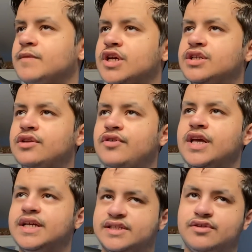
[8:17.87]
the thing
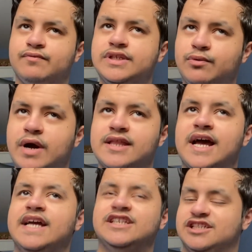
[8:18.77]
is, the reason why
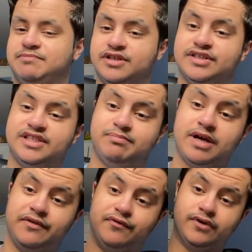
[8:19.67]
that is because he's
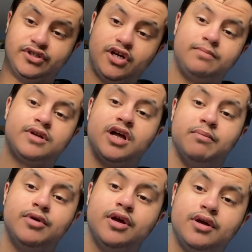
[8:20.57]
played for a top club,